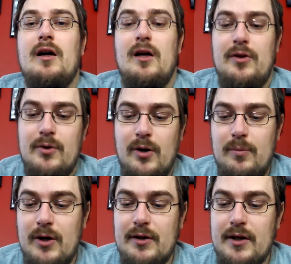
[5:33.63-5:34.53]
I'll throw up
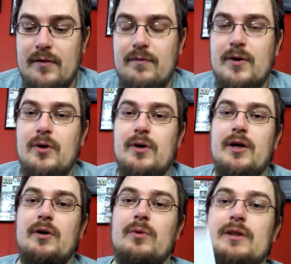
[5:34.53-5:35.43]
all the info
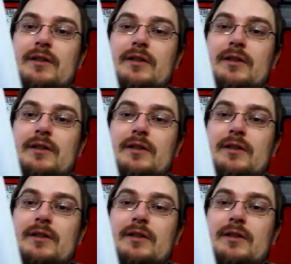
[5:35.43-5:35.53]
here with the